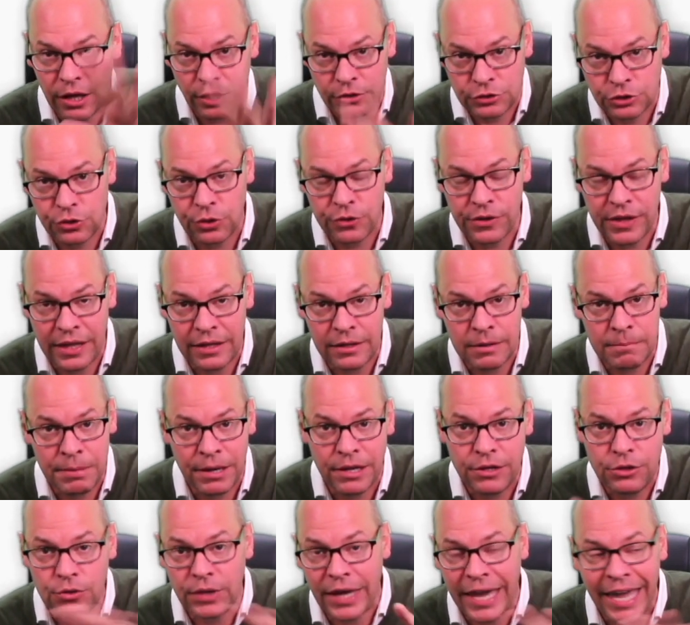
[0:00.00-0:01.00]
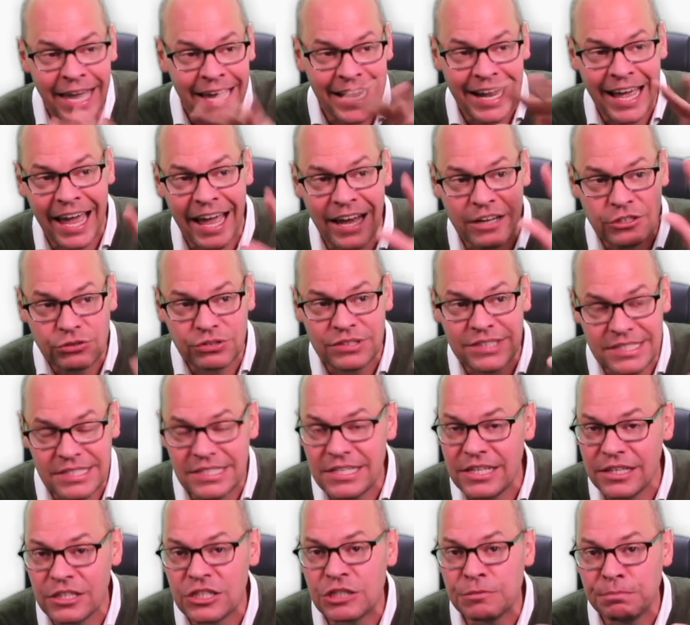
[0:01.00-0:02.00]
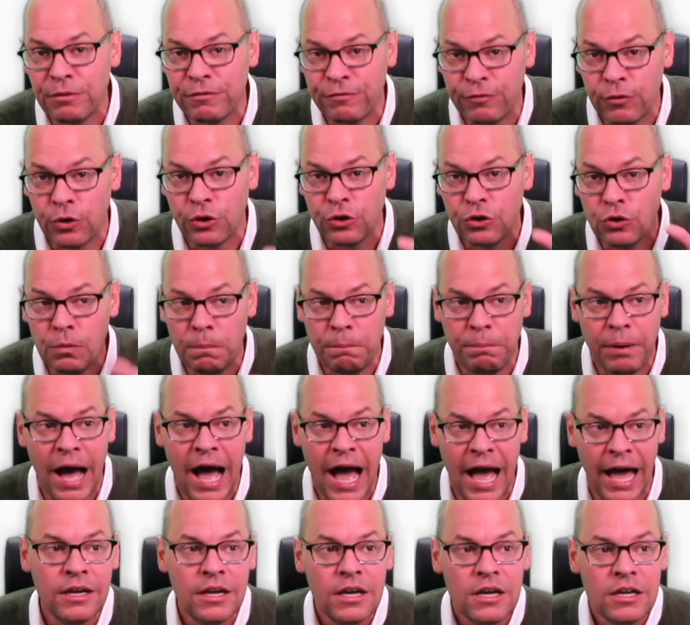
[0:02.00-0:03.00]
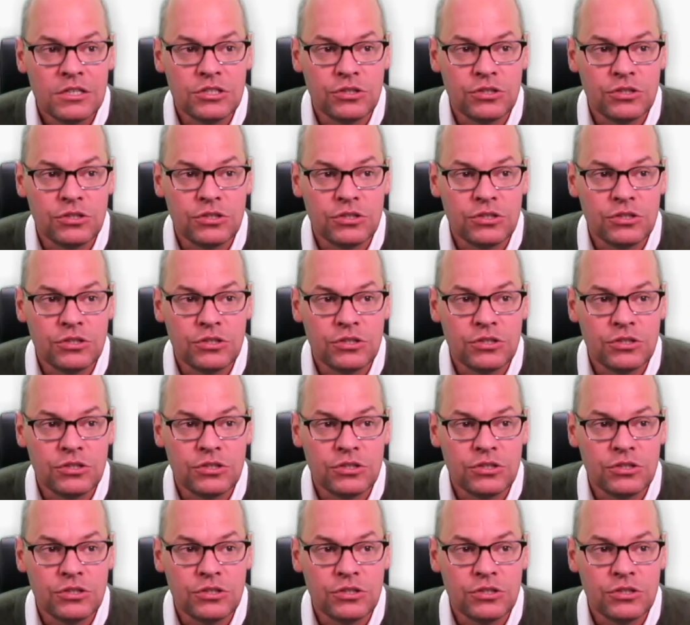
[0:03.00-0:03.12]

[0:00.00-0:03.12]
I'll show you that in a bit. You can't actually see this before you buy.